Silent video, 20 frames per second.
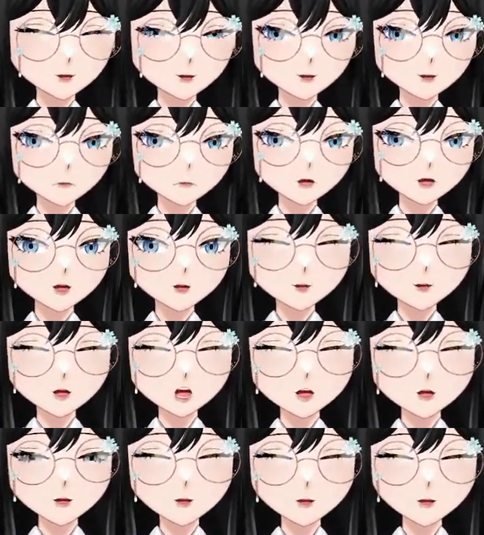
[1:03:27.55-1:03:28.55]
but it can't
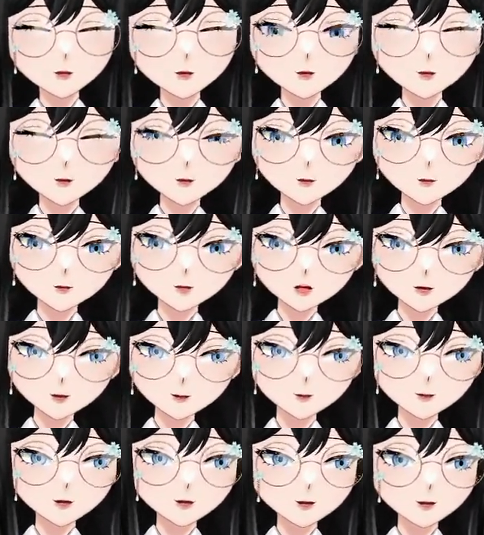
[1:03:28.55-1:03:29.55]
show you too much
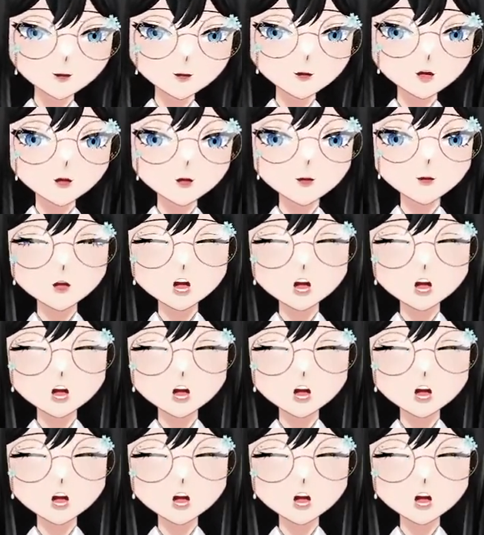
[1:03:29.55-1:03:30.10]
because you extract